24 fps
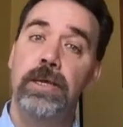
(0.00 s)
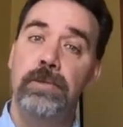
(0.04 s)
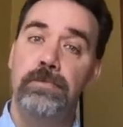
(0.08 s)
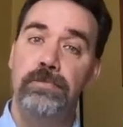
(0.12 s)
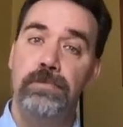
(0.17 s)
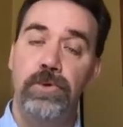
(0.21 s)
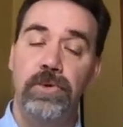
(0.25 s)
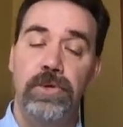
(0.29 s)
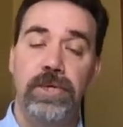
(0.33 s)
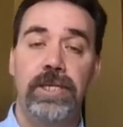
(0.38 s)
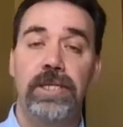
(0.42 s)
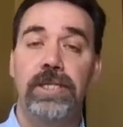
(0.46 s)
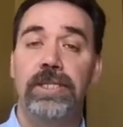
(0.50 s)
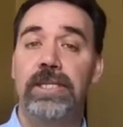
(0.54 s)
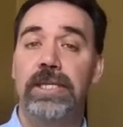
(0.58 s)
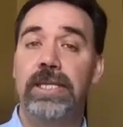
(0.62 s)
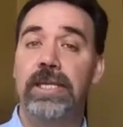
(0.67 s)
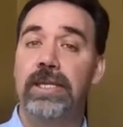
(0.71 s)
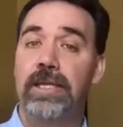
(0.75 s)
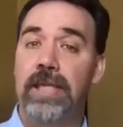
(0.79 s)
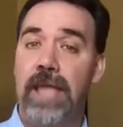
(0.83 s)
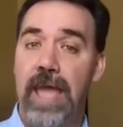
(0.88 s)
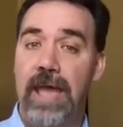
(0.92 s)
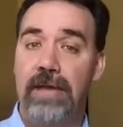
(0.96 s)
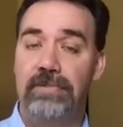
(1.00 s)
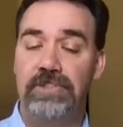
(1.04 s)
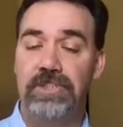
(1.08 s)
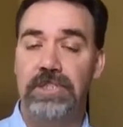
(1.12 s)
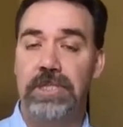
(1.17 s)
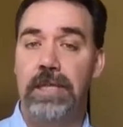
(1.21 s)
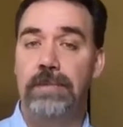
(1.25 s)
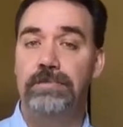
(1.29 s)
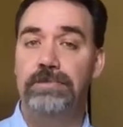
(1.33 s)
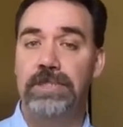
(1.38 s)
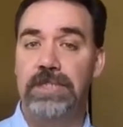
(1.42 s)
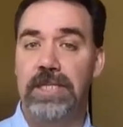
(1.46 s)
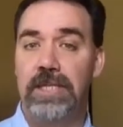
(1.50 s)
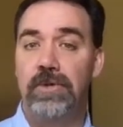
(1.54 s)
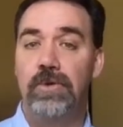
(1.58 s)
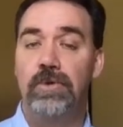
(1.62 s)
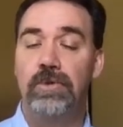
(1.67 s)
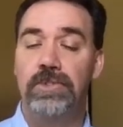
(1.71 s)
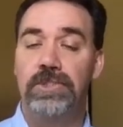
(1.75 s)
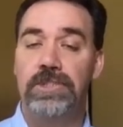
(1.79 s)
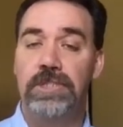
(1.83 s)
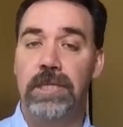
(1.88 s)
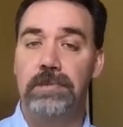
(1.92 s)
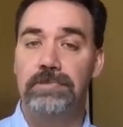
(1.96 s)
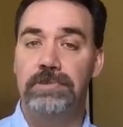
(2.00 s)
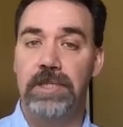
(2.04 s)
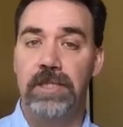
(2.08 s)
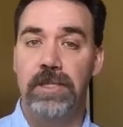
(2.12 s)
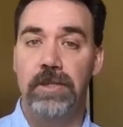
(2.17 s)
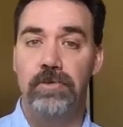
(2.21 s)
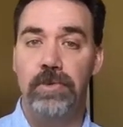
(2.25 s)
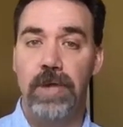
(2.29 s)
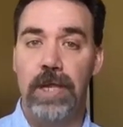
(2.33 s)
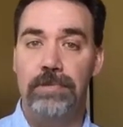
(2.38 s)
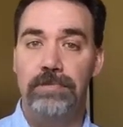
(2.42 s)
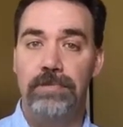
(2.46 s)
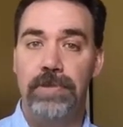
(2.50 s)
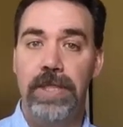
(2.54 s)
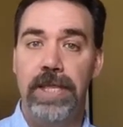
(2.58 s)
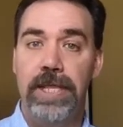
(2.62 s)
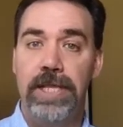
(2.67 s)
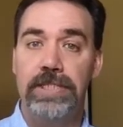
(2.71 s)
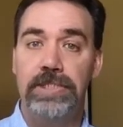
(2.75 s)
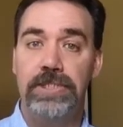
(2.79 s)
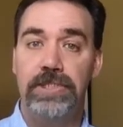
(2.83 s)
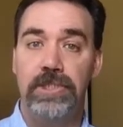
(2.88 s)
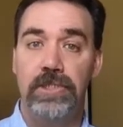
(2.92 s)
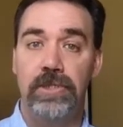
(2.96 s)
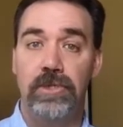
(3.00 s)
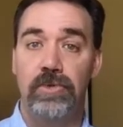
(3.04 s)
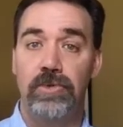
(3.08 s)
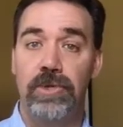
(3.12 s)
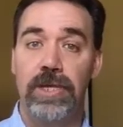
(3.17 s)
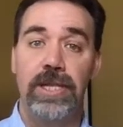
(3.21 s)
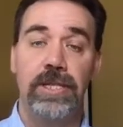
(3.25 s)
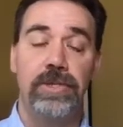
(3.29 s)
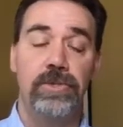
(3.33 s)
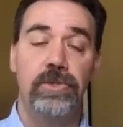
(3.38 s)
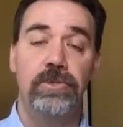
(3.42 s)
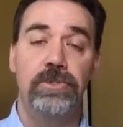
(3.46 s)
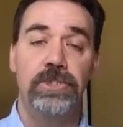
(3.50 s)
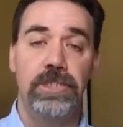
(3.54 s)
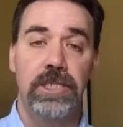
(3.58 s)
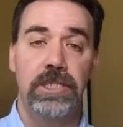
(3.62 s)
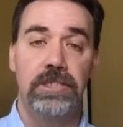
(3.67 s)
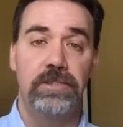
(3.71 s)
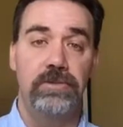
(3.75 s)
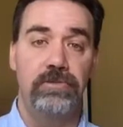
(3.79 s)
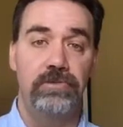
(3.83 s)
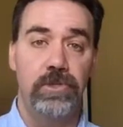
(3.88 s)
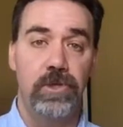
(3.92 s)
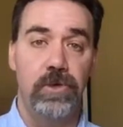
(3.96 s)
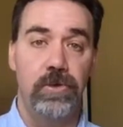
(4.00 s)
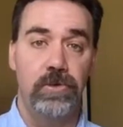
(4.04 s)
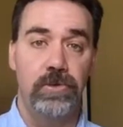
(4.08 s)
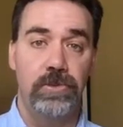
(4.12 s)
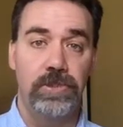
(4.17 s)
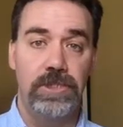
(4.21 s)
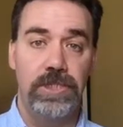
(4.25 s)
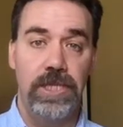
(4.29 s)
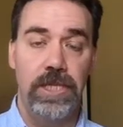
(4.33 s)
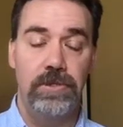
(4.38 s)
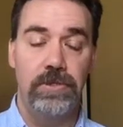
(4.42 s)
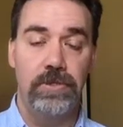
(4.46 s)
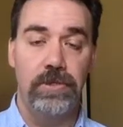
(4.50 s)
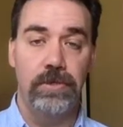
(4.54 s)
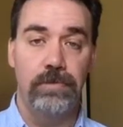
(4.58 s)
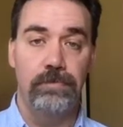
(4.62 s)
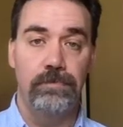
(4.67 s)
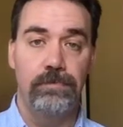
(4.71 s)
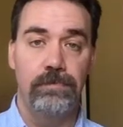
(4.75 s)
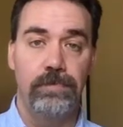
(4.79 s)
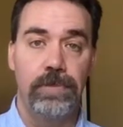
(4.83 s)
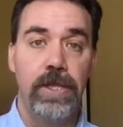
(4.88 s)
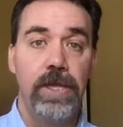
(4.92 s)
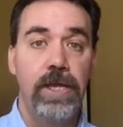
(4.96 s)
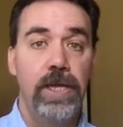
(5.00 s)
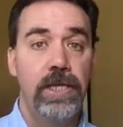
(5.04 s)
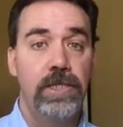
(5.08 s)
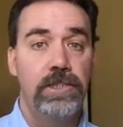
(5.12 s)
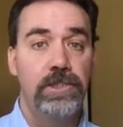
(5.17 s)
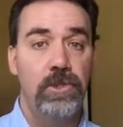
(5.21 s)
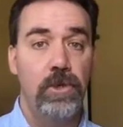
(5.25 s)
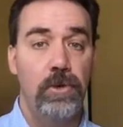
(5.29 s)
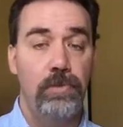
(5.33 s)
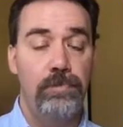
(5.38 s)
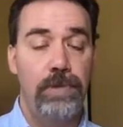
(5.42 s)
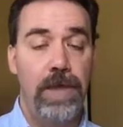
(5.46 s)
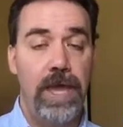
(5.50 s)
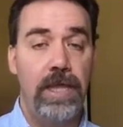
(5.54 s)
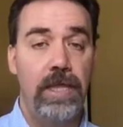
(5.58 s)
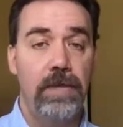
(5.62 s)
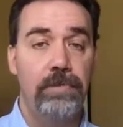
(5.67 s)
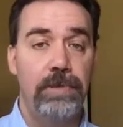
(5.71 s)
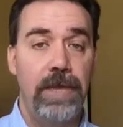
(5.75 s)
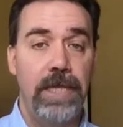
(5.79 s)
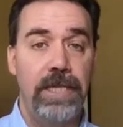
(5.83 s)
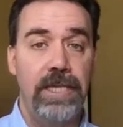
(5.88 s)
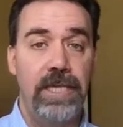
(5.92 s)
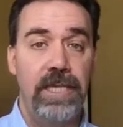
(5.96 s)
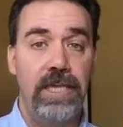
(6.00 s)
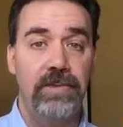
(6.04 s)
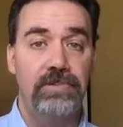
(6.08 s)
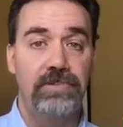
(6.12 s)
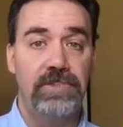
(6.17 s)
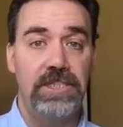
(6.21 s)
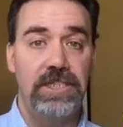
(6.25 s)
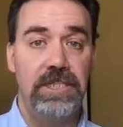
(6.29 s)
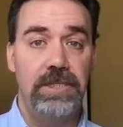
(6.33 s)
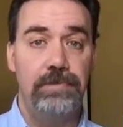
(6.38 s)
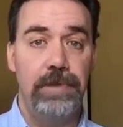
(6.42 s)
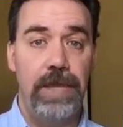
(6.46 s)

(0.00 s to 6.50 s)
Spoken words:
putting the half steps and whole steps in the right place to create a new sense of tonal center. So back in my key of C